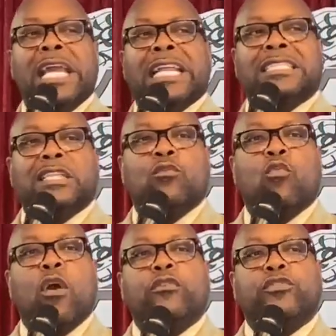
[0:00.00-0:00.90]
and see,
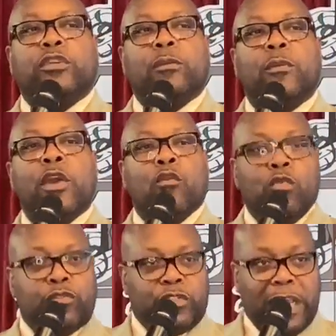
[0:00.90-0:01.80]
worship
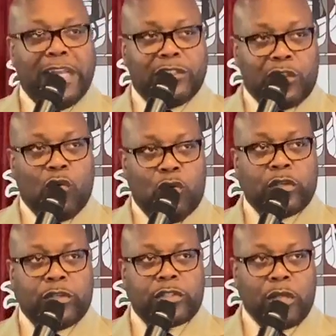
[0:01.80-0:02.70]
will change the
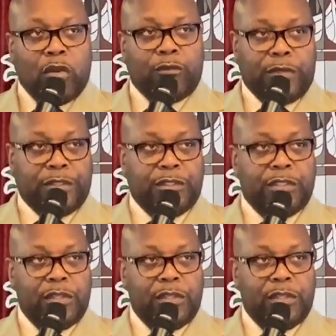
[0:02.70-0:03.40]
order of service.